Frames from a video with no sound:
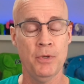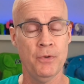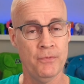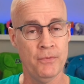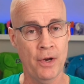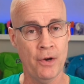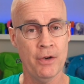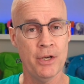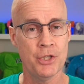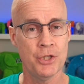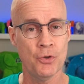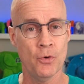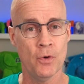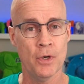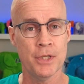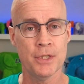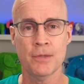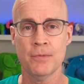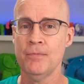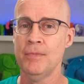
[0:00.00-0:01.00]
be very
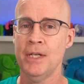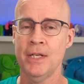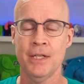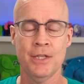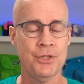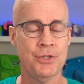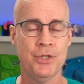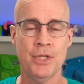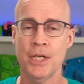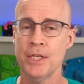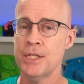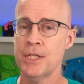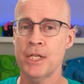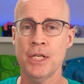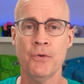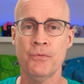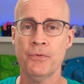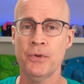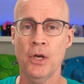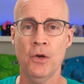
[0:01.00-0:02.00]
short, just
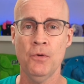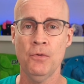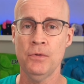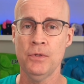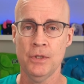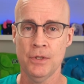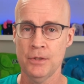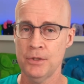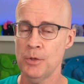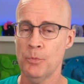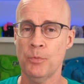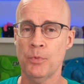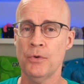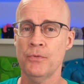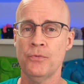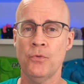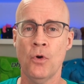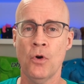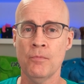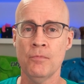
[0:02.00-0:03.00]
enough code to
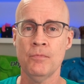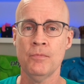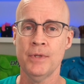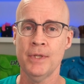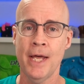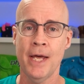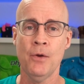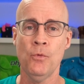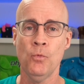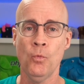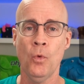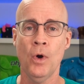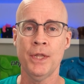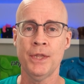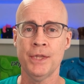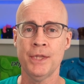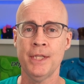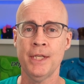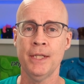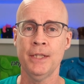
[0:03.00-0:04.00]
perform that
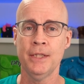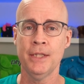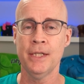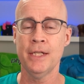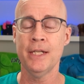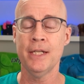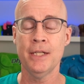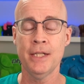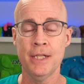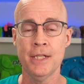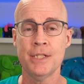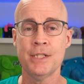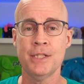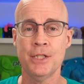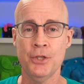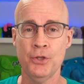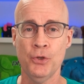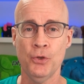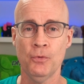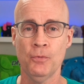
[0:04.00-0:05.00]
one thing that it needs
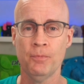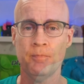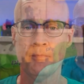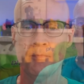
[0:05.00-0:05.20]
to do.